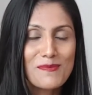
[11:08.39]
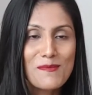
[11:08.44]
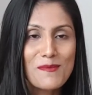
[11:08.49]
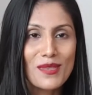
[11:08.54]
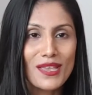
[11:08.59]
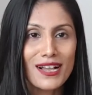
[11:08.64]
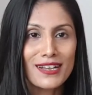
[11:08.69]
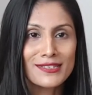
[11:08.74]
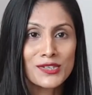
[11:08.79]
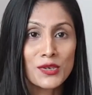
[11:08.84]

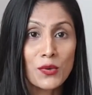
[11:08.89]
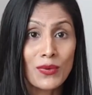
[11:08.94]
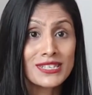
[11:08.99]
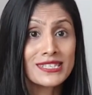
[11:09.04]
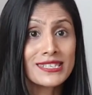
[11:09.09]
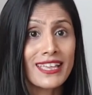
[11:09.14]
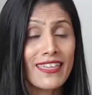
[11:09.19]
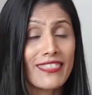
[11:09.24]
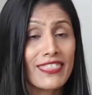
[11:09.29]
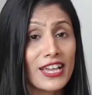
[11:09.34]
So once
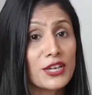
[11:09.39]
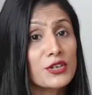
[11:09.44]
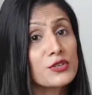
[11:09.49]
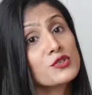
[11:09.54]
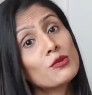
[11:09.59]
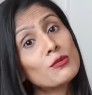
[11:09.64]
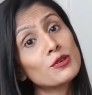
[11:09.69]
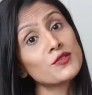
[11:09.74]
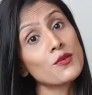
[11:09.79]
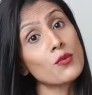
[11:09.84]
again, thank you
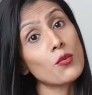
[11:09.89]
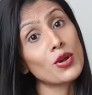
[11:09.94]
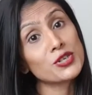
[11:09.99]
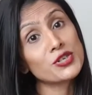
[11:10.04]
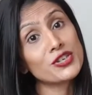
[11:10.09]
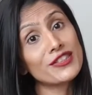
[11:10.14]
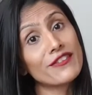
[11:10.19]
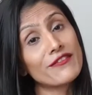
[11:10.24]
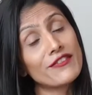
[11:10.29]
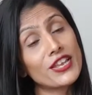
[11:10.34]
so much for
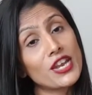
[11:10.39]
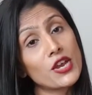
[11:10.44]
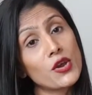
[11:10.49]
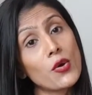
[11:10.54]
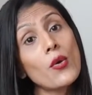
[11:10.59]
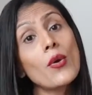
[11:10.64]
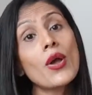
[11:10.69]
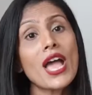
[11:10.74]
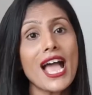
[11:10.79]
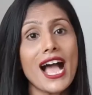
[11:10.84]
watching the
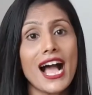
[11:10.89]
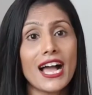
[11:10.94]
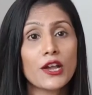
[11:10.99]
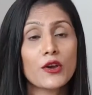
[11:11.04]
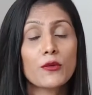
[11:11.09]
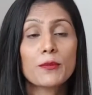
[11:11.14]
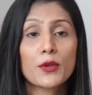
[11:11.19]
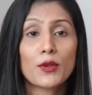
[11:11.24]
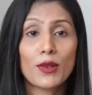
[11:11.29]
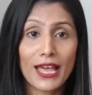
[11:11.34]
video. I
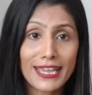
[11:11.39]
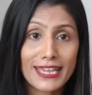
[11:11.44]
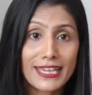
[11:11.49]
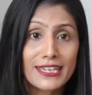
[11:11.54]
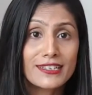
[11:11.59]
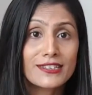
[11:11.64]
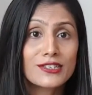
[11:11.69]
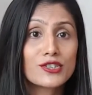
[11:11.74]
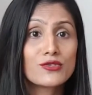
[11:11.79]
hope you like it.